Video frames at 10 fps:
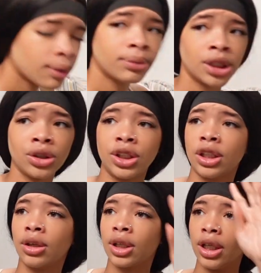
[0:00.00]
Brush it,
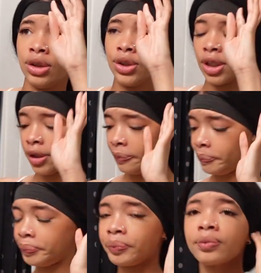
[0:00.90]
Janelle. Thank you, Janelle.
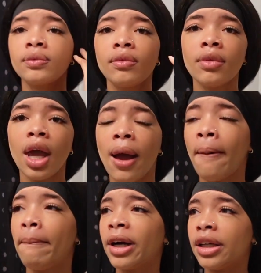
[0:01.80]

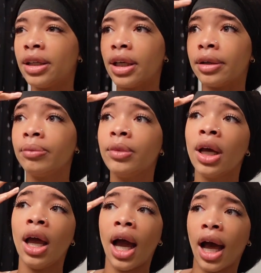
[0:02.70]
But yeah,
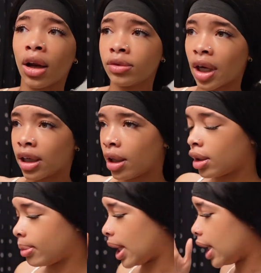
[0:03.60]
I don't like it
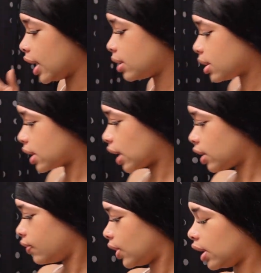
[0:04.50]
under my eyes because I
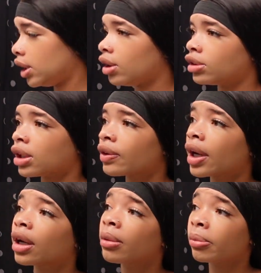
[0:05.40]
just feel like it don't look
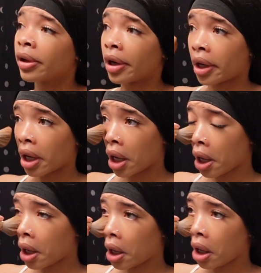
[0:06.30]
right. But
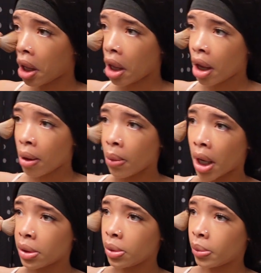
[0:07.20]

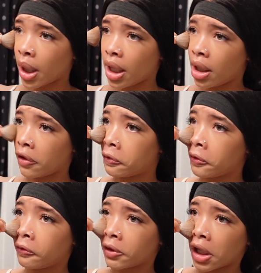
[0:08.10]
while you wait, if you
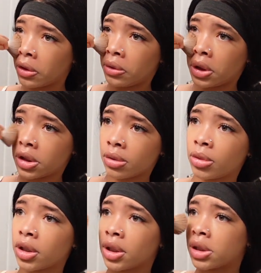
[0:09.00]
feel like you need some
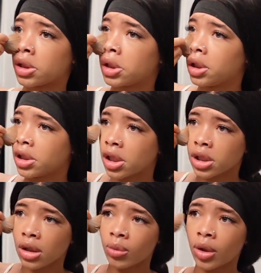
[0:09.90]
more concealer
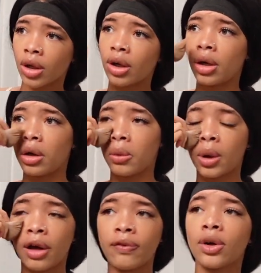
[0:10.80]
somewhere or
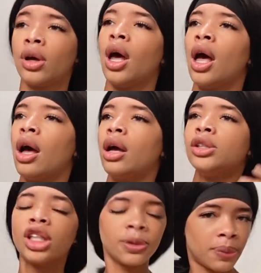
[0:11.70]
whatever,
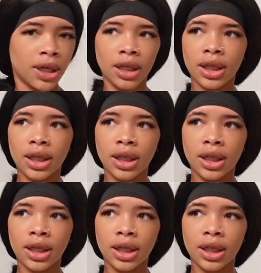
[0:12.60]
just put it